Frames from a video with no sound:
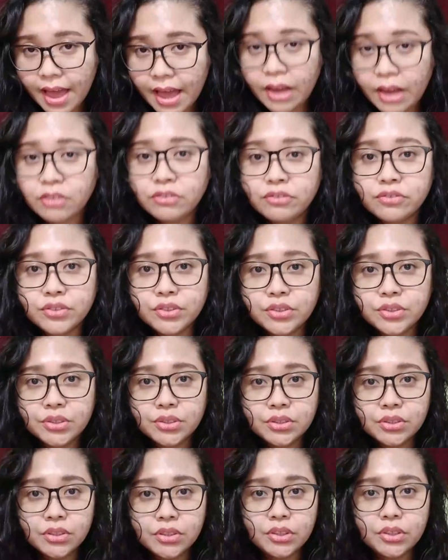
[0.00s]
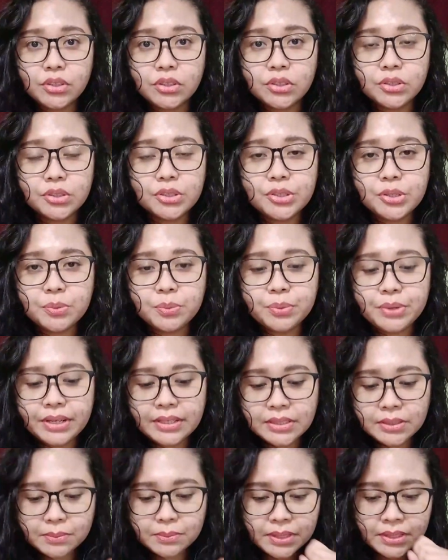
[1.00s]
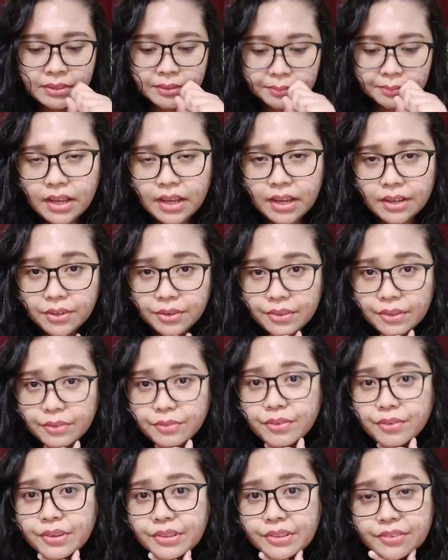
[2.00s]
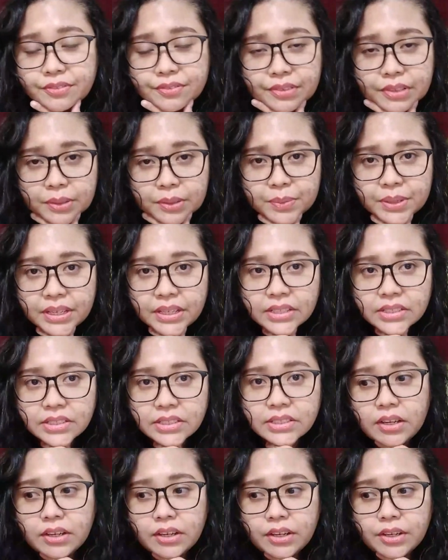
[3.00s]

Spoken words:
after you learn your placement, I know that for the Philippines,